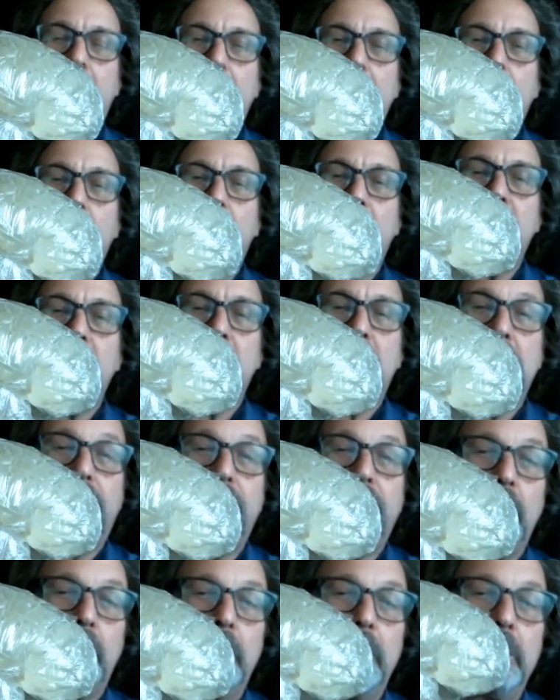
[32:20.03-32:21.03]
which is the
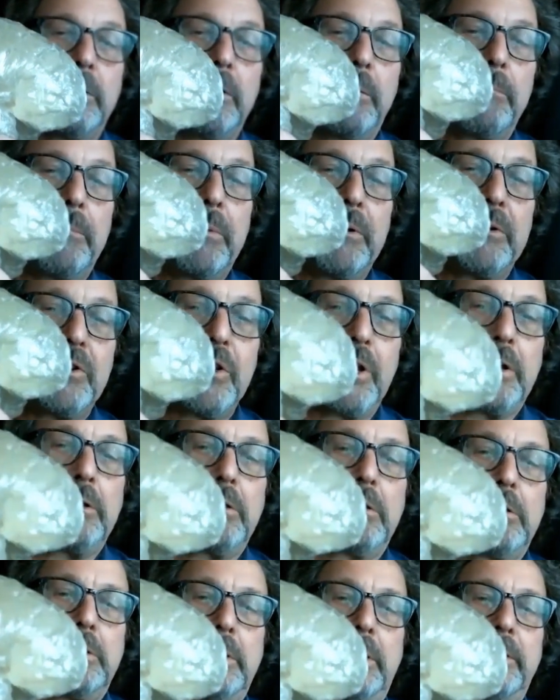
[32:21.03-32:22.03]
fluid
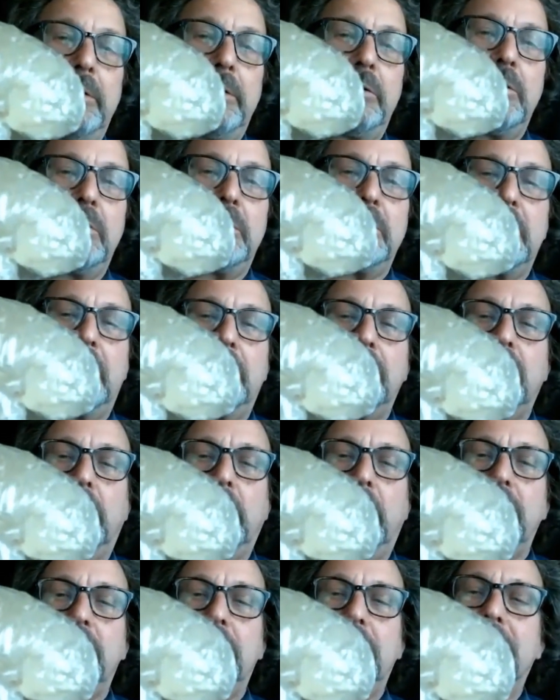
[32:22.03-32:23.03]
particularly to the central
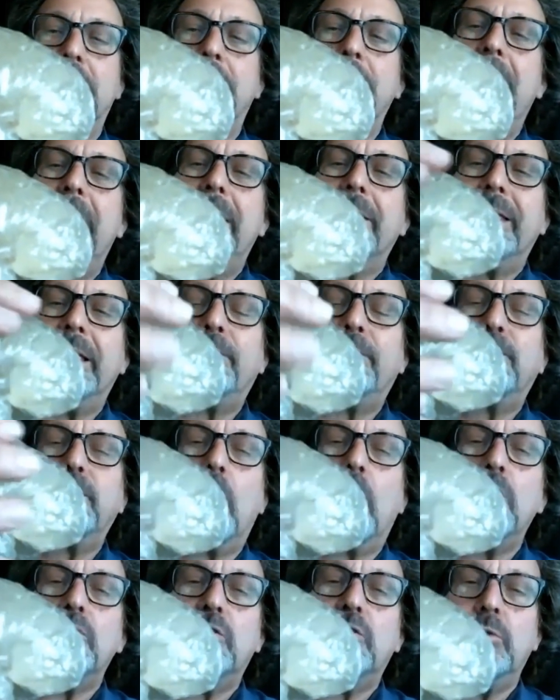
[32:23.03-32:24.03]
nervous system. It
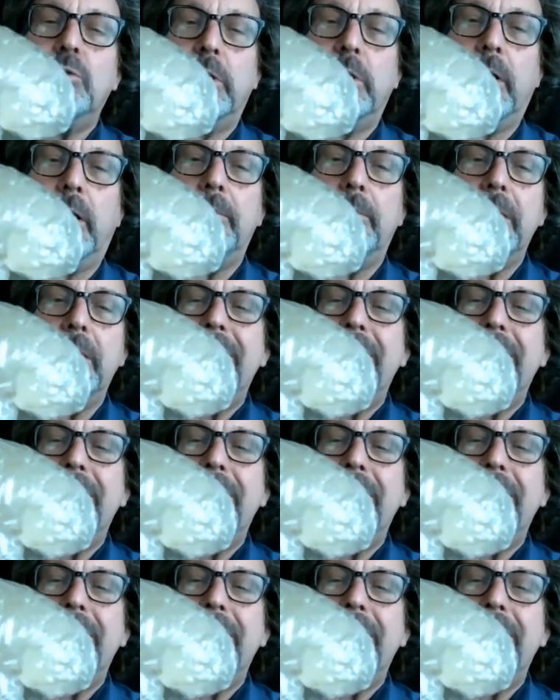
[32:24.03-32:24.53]
flows through there.